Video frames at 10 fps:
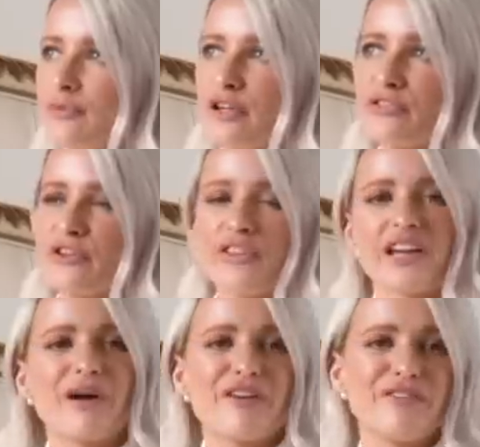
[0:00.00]
The beautiful
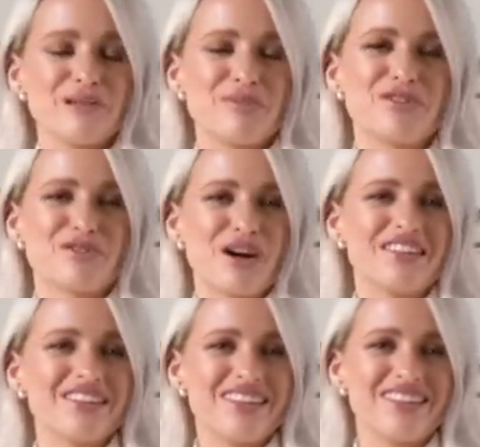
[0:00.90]
thing about Phillipa's
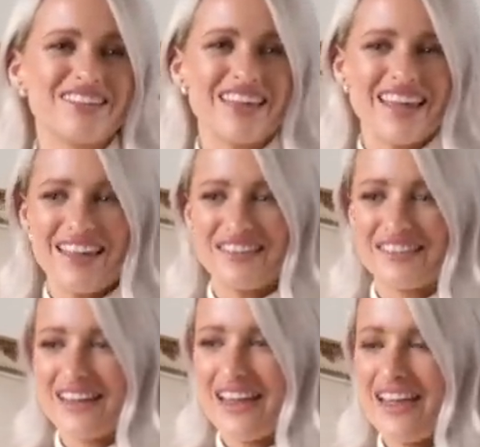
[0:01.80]
dresses is
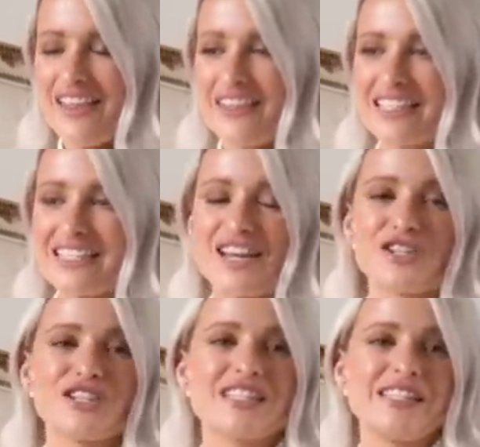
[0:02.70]
the
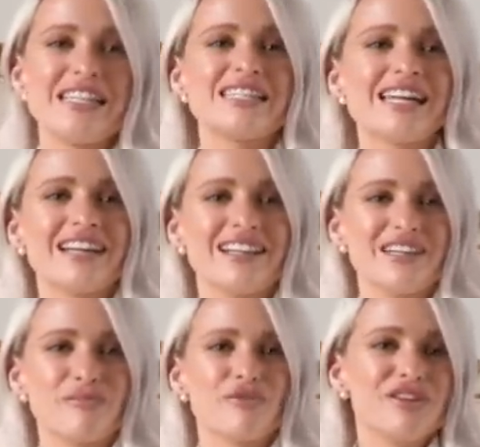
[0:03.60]
attention to detail
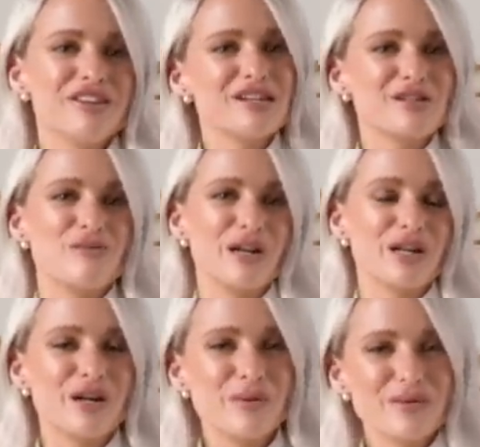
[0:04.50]
and the precision when
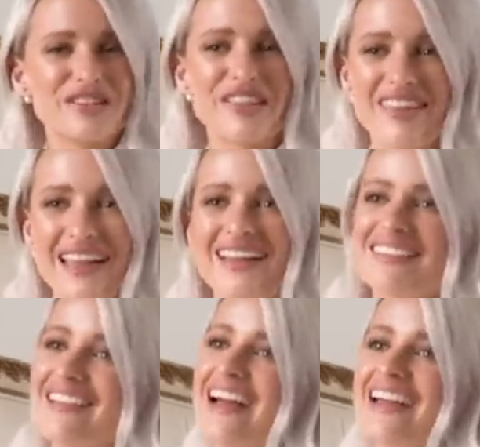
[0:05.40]
it comes to
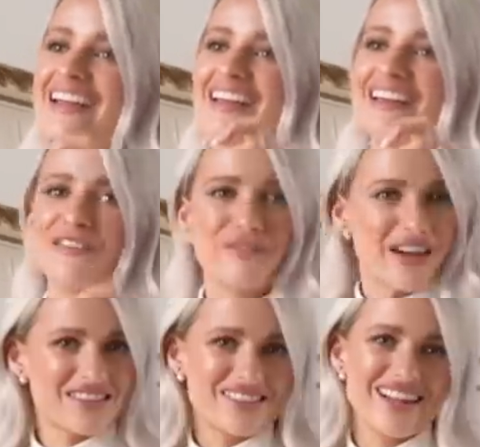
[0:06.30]
things like the
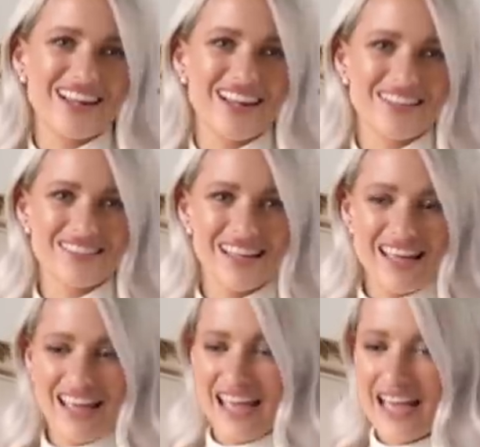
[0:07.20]
fastenings,
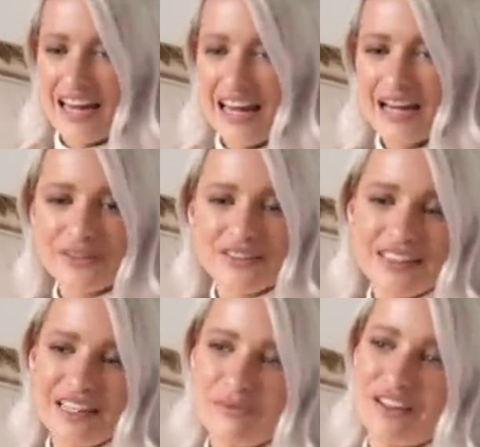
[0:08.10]
and how
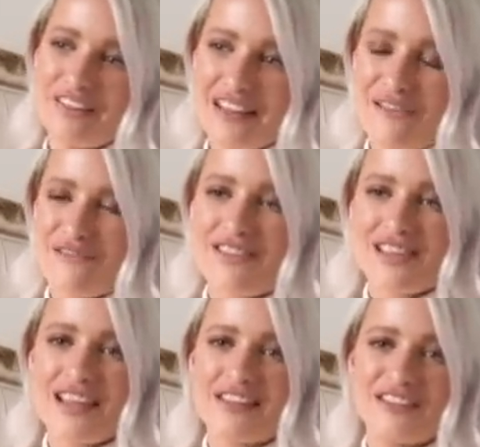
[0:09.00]
seamless
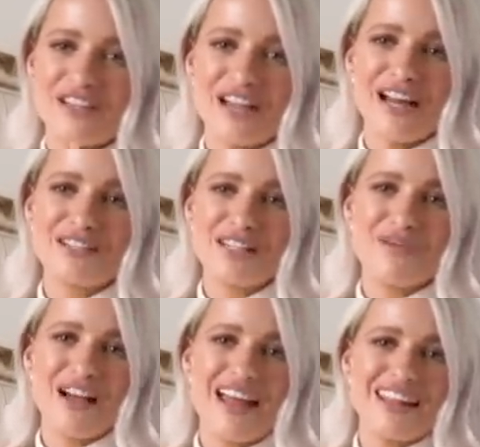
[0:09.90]
everything is, and you can't
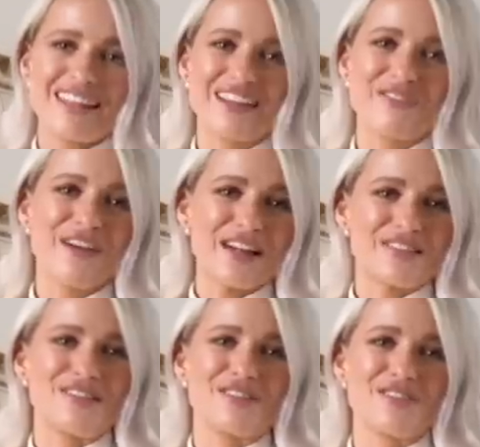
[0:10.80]
tell where anything
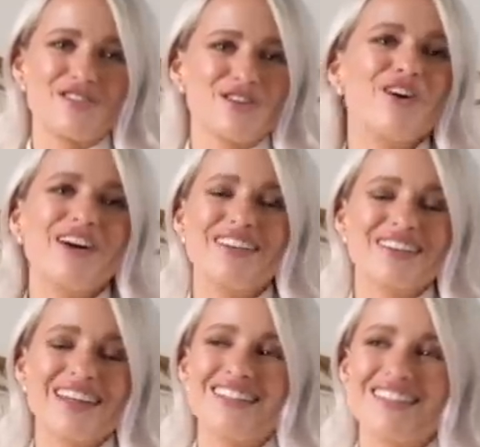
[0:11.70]
fastens or
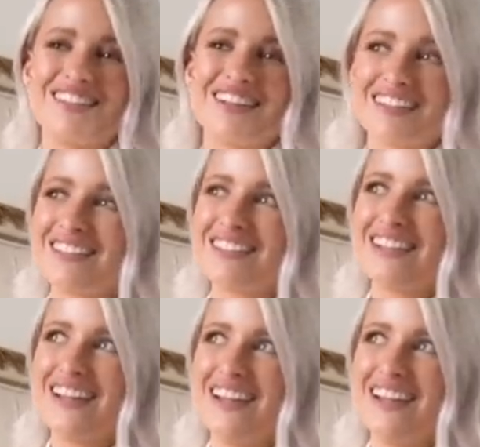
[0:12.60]
joins. It's just